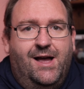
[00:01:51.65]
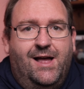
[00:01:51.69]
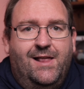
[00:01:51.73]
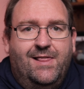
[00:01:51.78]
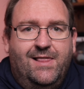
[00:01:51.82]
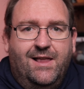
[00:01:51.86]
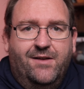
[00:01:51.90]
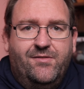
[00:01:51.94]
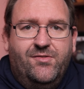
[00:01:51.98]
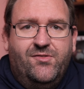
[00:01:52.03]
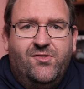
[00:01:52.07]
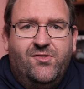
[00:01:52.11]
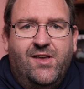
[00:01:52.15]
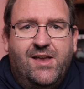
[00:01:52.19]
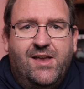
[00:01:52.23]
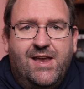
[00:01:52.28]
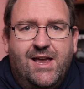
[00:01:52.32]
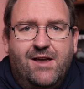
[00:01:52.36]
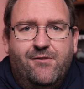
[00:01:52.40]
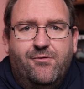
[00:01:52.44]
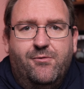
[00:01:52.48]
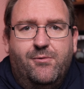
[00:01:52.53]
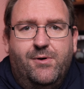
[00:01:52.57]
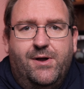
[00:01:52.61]
I love
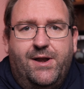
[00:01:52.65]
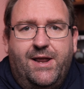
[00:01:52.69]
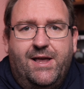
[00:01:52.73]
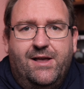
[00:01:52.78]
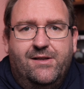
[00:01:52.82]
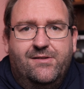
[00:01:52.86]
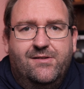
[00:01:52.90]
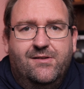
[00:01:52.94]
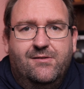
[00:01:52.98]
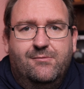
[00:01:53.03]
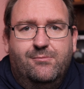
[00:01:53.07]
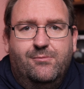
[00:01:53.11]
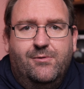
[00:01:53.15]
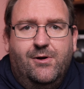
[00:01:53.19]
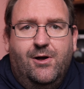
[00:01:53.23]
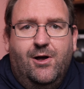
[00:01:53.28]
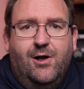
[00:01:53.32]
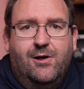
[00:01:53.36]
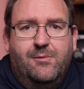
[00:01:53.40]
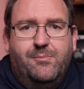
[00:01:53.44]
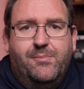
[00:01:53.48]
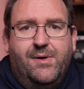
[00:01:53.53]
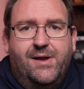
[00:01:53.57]
seeing everyone else's work,